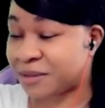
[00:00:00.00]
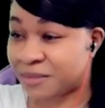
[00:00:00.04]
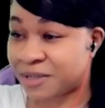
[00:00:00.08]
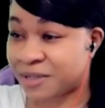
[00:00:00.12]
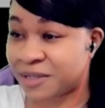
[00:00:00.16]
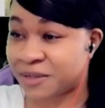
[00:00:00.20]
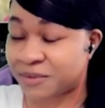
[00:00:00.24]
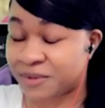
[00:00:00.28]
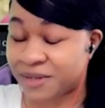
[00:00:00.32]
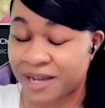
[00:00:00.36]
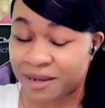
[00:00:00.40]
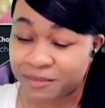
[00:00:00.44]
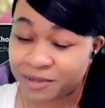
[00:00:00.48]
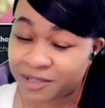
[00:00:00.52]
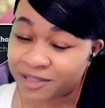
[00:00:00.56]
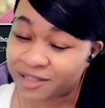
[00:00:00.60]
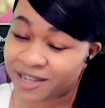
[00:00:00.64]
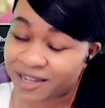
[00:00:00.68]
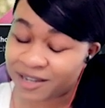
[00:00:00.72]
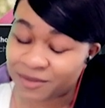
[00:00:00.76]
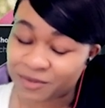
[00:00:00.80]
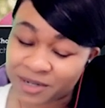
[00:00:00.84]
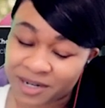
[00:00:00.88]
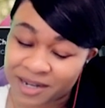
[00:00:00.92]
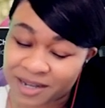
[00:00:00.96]
me when I
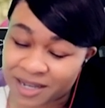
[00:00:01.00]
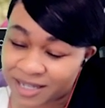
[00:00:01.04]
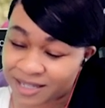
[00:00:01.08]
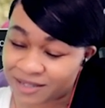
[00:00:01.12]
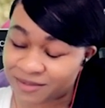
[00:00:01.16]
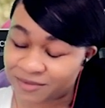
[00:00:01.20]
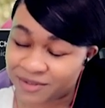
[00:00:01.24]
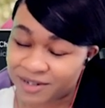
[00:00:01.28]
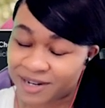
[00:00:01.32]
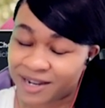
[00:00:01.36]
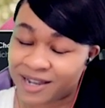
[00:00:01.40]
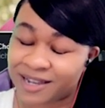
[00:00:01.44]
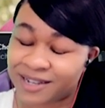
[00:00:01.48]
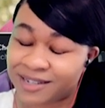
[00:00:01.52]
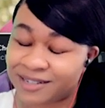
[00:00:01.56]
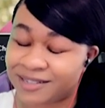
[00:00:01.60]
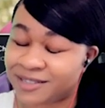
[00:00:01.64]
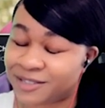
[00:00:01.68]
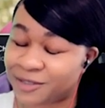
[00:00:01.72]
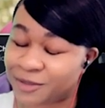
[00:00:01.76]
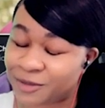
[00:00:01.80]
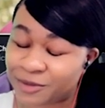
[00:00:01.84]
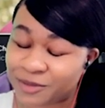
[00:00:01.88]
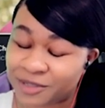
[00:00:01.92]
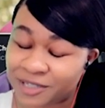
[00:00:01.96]

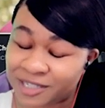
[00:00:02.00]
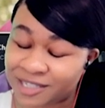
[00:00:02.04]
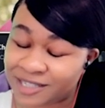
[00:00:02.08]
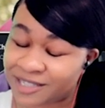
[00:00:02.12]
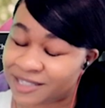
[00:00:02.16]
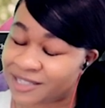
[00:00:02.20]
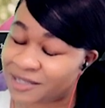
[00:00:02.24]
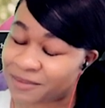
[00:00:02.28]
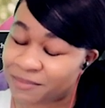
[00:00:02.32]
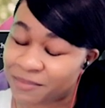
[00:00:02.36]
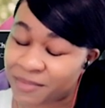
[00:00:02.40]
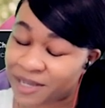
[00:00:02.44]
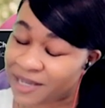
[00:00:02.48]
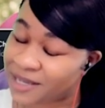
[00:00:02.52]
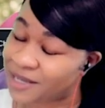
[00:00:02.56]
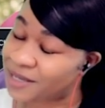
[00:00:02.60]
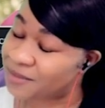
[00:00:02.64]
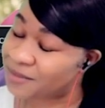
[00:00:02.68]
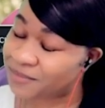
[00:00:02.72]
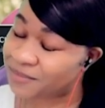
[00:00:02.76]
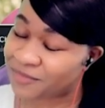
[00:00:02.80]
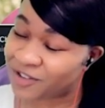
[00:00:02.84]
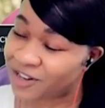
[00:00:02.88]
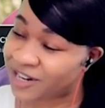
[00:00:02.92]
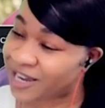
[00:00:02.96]
do these
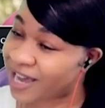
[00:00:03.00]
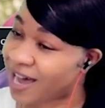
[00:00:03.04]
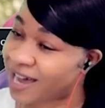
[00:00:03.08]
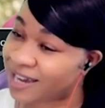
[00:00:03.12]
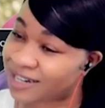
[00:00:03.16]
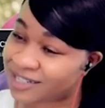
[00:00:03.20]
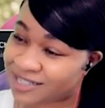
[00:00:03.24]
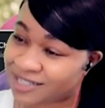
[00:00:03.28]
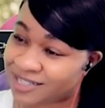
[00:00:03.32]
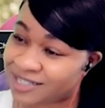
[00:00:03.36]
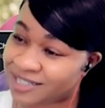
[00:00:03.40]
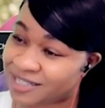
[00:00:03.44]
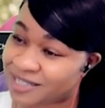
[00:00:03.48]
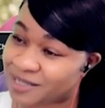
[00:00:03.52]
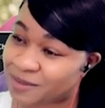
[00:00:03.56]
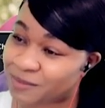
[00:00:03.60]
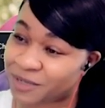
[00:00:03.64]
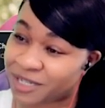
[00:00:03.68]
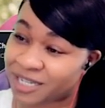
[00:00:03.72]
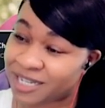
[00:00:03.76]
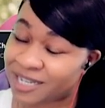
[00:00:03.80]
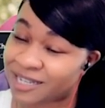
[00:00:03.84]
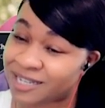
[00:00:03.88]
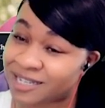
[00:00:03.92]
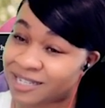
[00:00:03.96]
meme reactions
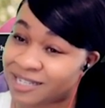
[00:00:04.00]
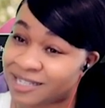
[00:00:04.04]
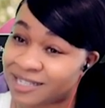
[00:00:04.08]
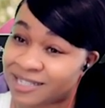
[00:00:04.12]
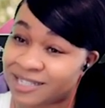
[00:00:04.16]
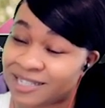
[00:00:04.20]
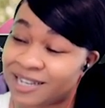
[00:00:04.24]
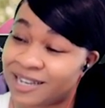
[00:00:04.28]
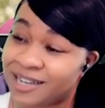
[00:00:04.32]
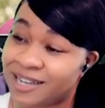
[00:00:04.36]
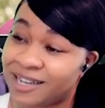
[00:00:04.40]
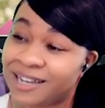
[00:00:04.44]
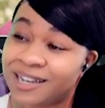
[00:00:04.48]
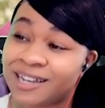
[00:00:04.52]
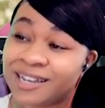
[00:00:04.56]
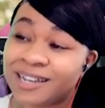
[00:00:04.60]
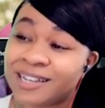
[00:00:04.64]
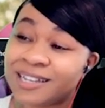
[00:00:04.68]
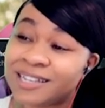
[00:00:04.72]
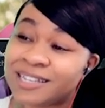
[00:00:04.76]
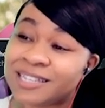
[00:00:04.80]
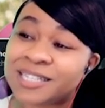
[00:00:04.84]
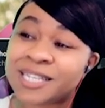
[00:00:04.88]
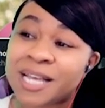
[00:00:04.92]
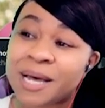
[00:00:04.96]
because
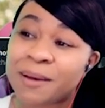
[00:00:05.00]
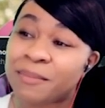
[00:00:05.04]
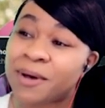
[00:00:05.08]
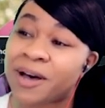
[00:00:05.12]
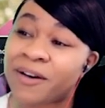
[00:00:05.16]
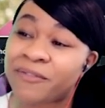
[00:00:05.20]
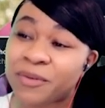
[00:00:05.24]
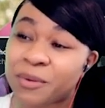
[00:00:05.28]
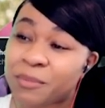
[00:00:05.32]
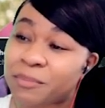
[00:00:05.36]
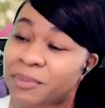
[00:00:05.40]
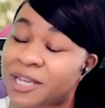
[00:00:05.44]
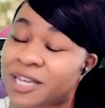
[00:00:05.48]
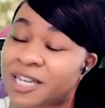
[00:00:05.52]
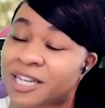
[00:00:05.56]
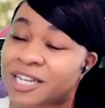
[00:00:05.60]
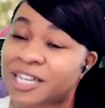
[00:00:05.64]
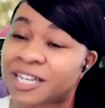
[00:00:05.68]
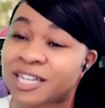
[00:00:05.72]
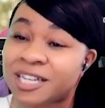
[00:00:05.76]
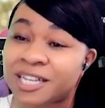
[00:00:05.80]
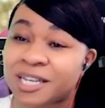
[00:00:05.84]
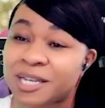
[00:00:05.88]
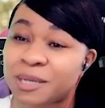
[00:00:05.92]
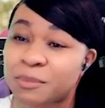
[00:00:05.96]
some of them be
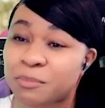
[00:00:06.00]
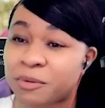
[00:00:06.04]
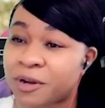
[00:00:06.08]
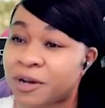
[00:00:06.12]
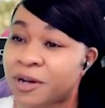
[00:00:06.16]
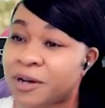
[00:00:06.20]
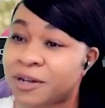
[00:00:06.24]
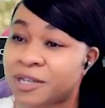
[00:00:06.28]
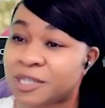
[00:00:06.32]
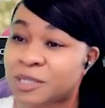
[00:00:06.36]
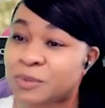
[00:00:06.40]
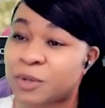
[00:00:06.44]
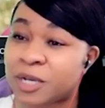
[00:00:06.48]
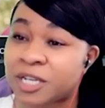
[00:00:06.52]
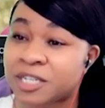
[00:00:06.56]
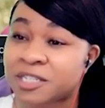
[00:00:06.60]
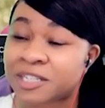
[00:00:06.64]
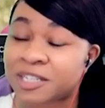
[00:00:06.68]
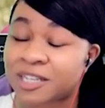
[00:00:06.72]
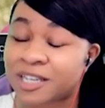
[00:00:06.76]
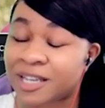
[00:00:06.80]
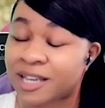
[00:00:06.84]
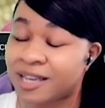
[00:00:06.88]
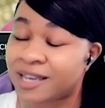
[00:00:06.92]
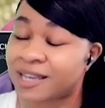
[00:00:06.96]
good, bro,
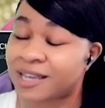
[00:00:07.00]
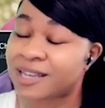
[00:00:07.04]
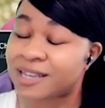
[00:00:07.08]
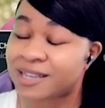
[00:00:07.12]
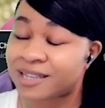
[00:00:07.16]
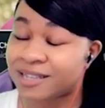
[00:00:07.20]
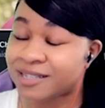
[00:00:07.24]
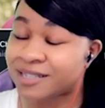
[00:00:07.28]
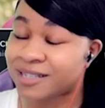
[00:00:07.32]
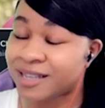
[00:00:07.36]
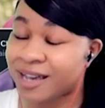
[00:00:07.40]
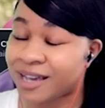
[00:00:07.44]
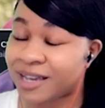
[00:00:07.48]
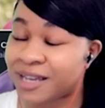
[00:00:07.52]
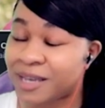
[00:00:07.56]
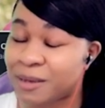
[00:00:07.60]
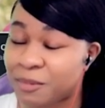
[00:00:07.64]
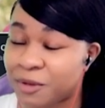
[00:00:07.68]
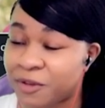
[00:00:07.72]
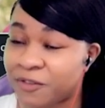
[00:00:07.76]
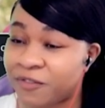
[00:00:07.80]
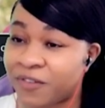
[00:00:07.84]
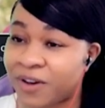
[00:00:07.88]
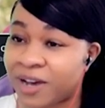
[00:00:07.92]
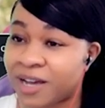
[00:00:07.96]
especially his. Like, he
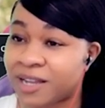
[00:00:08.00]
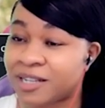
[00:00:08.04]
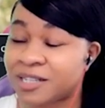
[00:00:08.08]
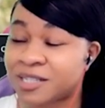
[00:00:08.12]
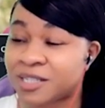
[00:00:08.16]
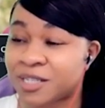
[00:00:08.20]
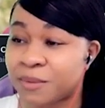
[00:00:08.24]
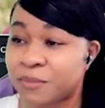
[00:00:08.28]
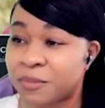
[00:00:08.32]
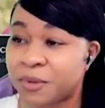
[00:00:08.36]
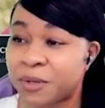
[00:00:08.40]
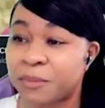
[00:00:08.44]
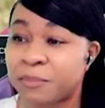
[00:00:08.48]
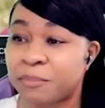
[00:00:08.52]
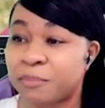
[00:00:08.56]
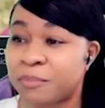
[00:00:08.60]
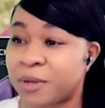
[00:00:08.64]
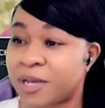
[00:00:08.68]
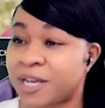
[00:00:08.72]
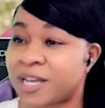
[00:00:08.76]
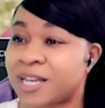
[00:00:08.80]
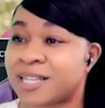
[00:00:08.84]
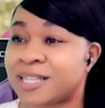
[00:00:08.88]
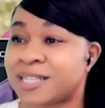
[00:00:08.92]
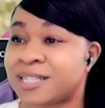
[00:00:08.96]
be finding some of the
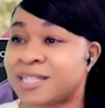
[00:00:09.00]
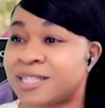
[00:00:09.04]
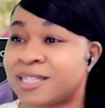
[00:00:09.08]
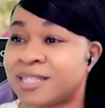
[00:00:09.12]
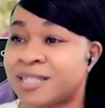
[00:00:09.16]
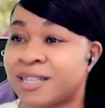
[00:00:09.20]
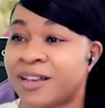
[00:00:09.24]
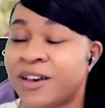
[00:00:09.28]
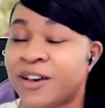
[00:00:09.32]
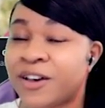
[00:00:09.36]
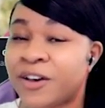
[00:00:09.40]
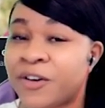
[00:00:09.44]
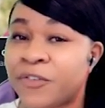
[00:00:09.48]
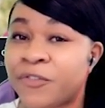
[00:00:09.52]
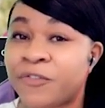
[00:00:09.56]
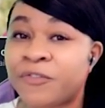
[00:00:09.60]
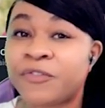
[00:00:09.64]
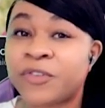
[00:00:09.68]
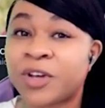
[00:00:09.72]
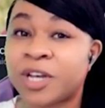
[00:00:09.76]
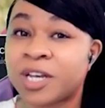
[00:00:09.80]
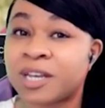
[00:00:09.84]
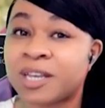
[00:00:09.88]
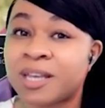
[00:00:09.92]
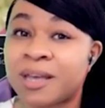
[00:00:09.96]
best
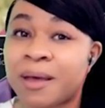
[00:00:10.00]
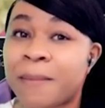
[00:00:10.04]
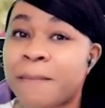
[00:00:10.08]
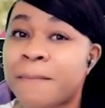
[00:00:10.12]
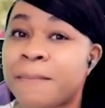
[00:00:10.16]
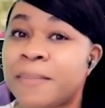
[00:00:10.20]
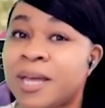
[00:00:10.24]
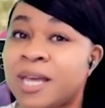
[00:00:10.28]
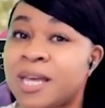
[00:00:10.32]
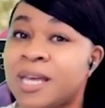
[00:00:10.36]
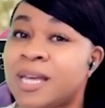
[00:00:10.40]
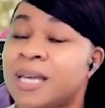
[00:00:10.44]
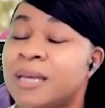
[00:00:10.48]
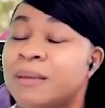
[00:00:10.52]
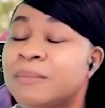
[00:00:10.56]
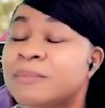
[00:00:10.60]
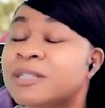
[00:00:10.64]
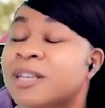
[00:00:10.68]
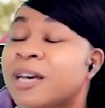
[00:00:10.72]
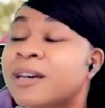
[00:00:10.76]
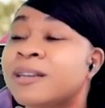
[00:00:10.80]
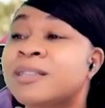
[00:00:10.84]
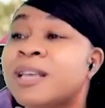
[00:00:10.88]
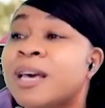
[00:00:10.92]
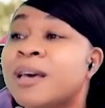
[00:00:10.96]
fucking
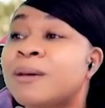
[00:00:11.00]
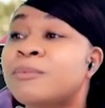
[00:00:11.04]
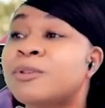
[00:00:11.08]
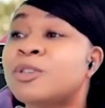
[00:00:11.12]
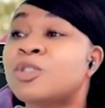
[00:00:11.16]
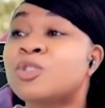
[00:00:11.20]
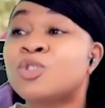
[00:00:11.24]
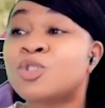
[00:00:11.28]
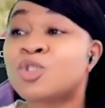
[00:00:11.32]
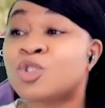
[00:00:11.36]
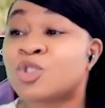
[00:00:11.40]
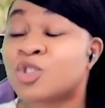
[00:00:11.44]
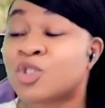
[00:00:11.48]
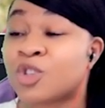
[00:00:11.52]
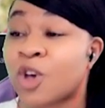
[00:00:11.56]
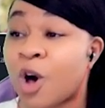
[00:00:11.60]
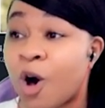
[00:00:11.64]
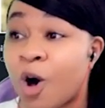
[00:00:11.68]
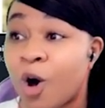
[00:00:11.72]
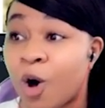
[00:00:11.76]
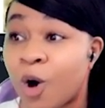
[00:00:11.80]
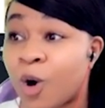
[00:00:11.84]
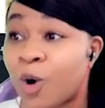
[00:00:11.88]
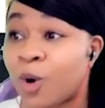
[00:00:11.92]
memes. Like, they be so